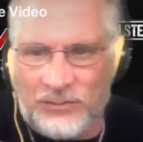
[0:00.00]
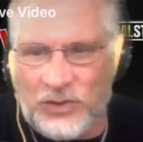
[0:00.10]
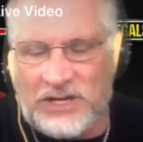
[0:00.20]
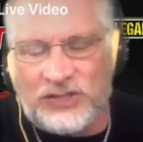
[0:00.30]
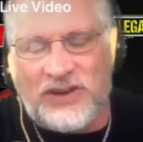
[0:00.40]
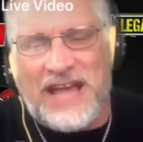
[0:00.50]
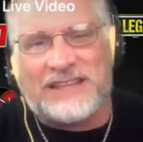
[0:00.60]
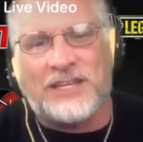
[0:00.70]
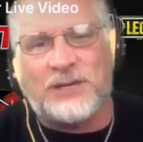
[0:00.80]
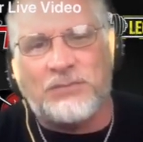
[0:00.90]
what
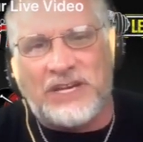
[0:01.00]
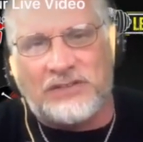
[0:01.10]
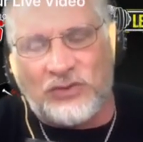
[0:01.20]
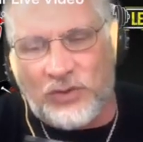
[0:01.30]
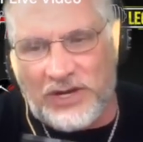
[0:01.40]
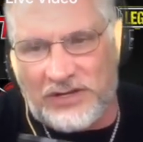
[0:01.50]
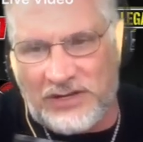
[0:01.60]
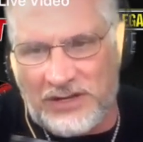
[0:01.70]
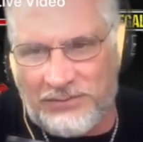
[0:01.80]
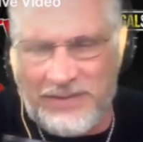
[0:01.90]
attracted me to it
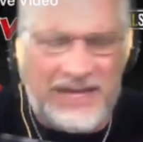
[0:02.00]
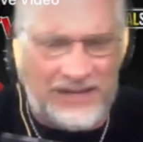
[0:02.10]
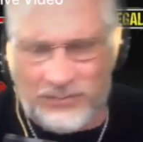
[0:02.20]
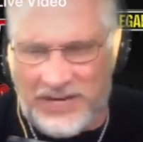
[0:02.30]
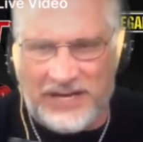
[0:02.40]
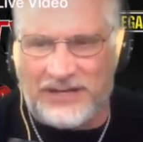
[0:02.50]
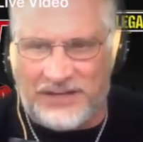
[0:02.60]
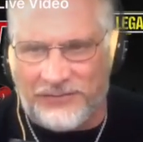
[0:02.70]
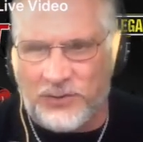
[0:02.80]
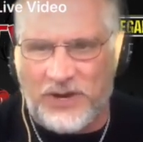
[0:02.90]
in many many
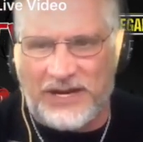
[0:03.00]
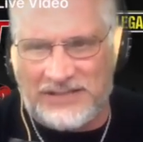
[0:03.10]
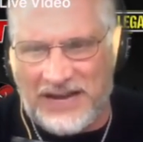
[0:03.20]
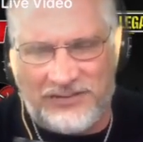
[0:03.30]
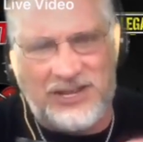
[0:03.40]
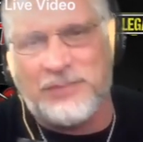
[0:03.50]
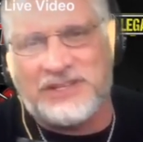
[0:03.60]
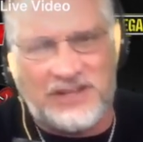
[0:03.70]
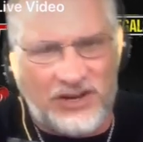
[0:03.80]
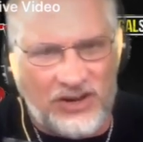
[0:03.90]
different ways. Obviously, I'm
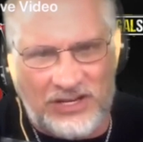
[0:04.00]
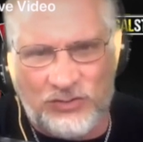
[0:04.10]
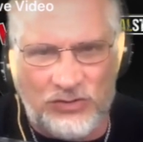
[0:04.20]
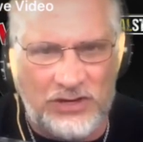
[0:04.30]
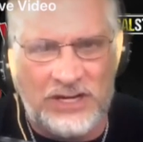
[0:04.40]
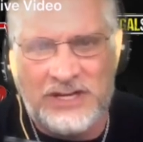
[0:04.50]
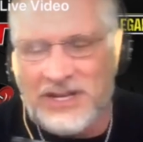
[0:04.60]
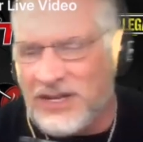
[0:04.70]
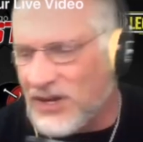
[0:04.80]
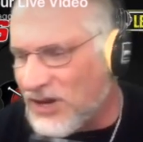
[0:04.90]
into the hardcore.
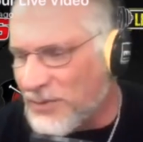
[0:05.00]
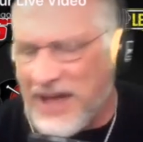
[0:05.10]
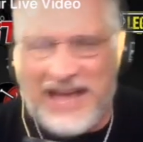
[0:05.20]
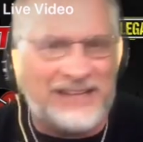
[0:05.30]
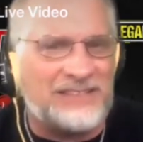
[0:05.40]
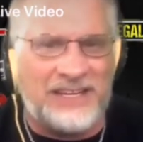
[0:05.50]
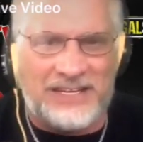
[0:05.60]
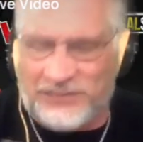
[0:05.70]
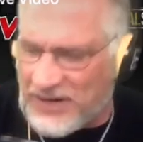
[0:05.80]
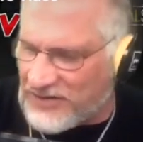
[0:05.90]
Our
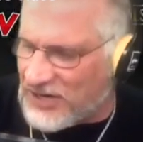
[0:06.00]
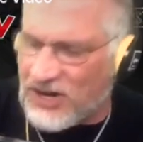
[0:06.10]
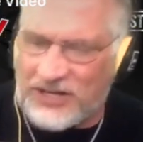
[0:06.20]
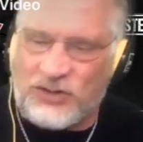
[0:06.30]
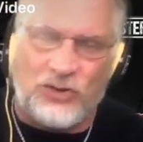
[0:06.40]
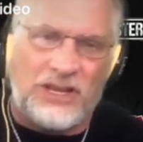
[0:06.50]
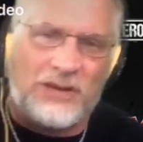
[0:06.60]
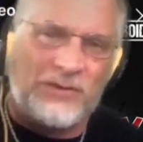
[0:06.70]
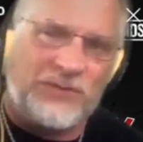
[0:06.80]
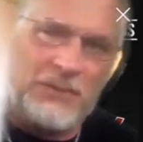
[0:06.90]
magazine is very hardcore,
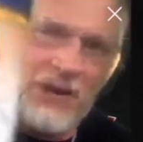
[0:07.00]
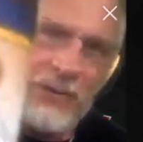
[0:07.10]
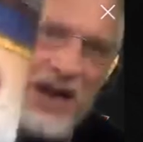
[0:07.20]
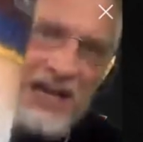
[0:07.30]
like a female